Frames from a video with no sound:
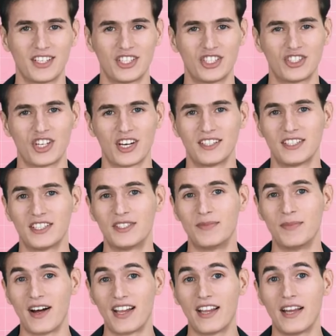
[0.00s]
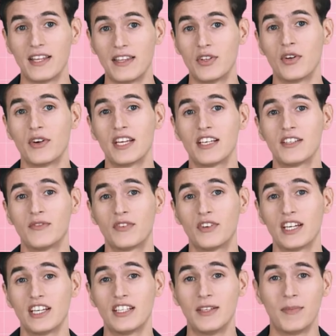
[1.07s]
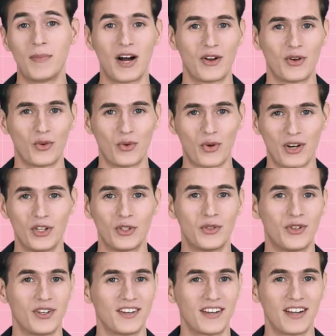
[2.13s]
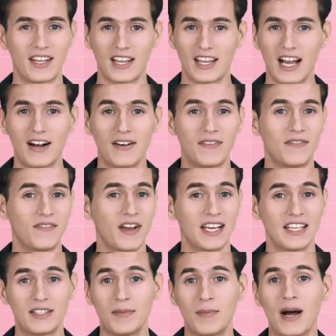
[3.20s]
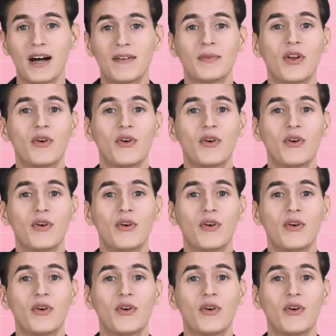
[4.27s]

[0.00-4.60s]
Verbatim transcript: shared the spotlight during his Forget Tomorrow World Tour and allowed a fan to pop the